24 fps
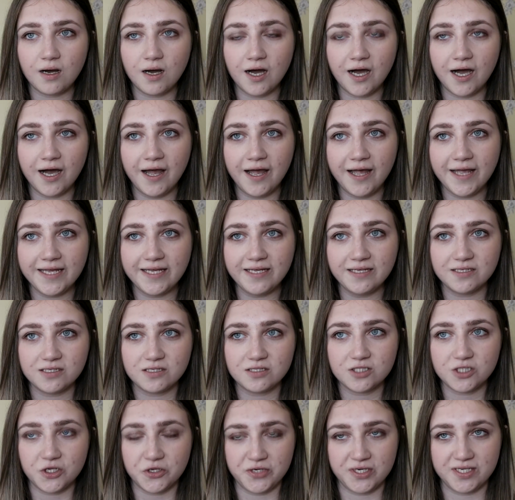I
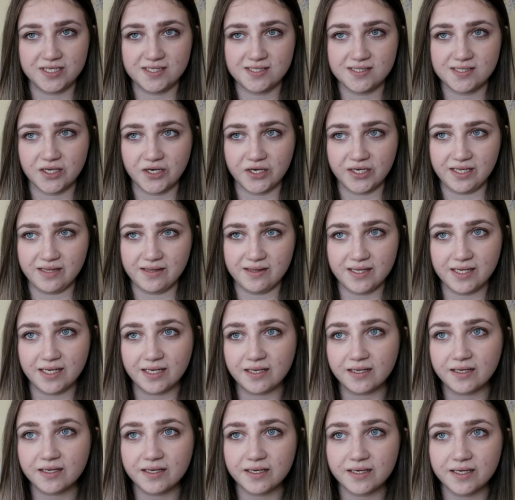don't necessarily
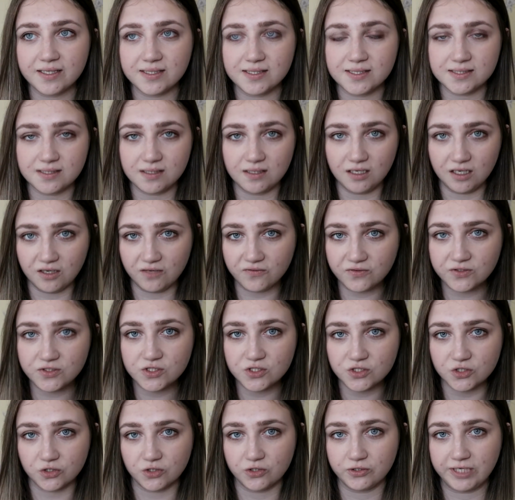think it's a love
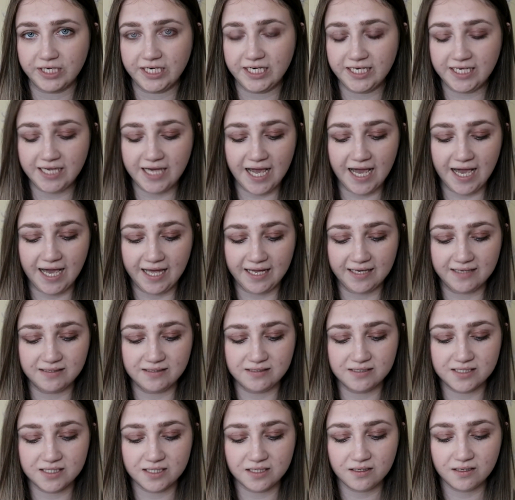story,
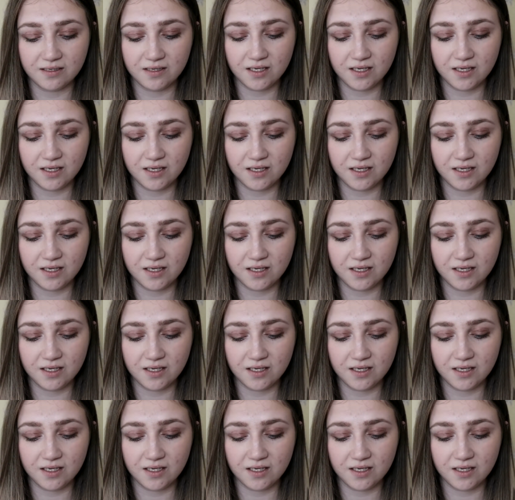and